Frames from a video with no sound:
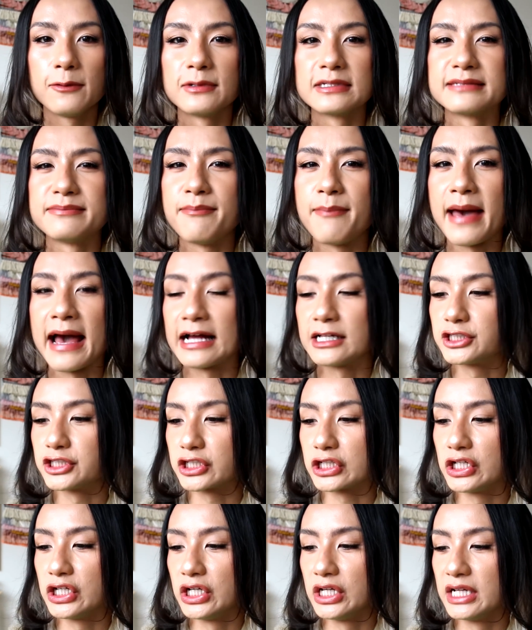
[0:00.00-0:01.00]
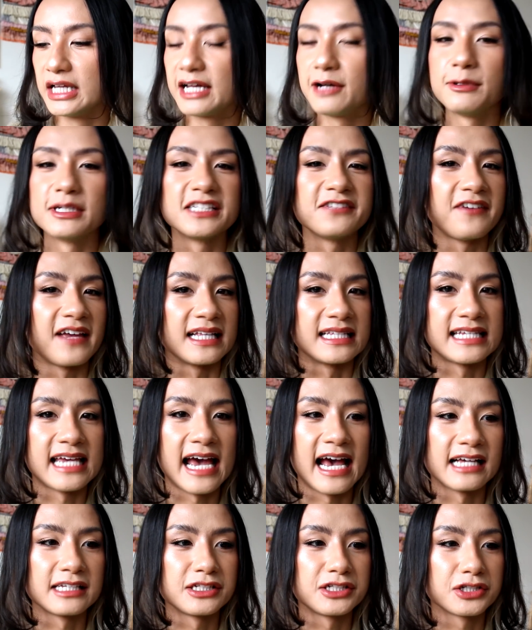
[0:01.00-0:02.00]
was magical, it was
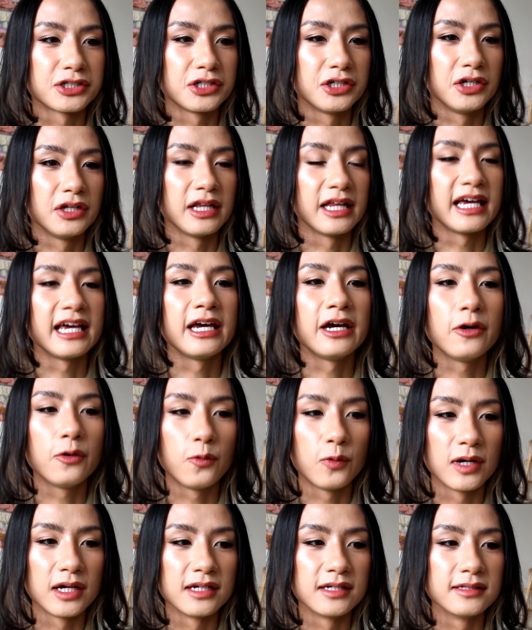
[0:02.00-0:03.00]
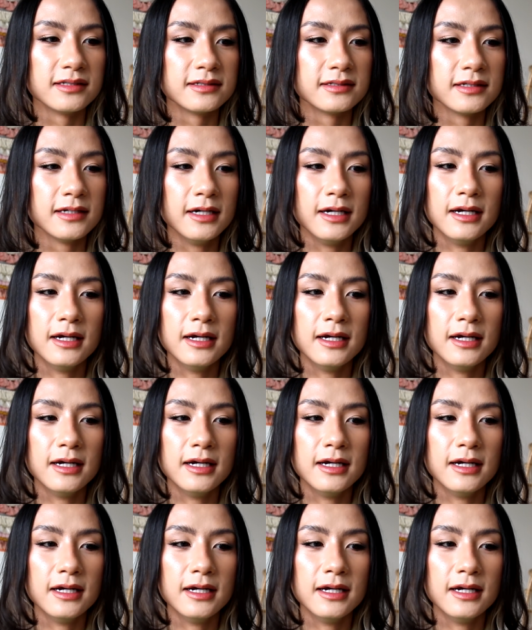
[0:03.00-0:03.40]
fantastical, it was